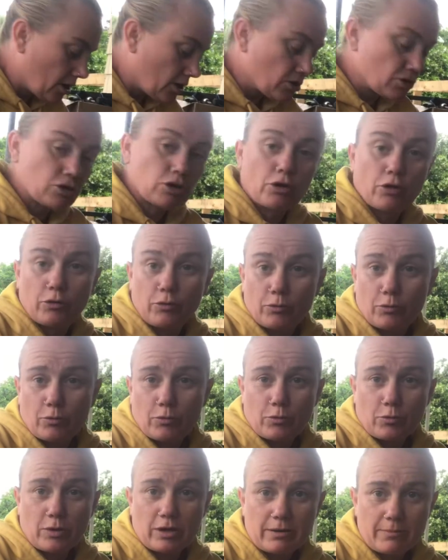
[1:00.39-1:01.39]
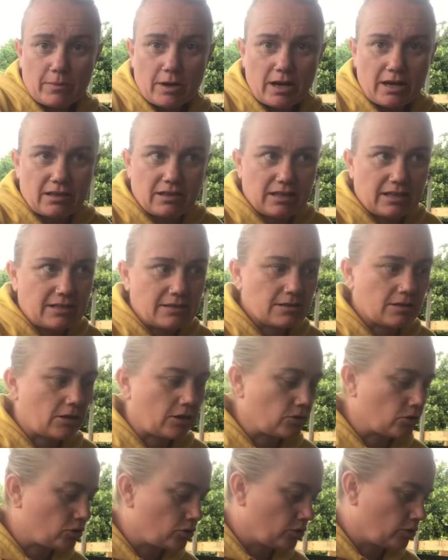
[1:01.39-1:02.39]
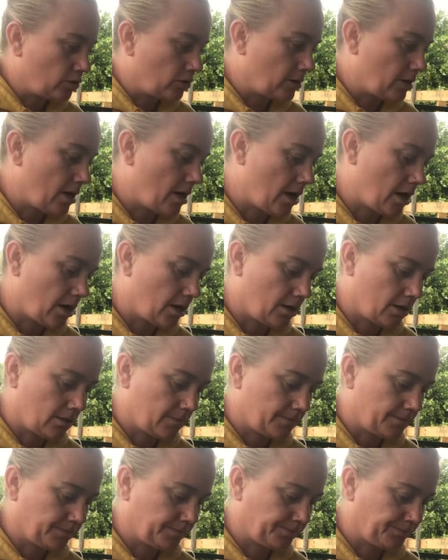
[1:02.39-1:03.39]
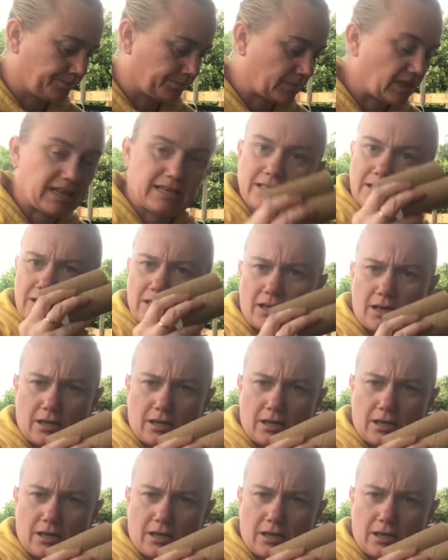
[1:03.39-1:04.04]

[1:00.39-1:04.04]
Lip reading: So one of my things that I do is